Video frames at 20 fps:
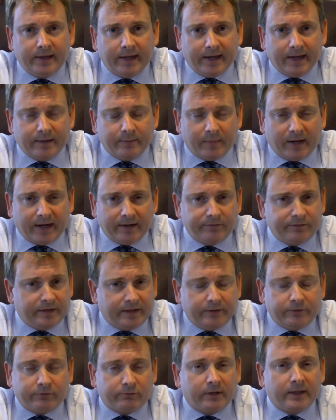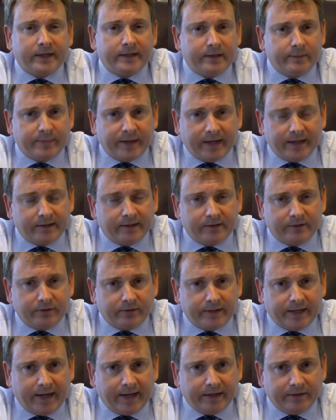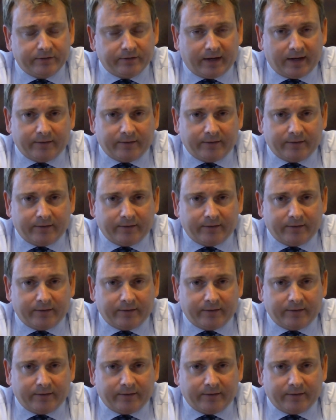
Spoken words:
And my fees really depend on your case.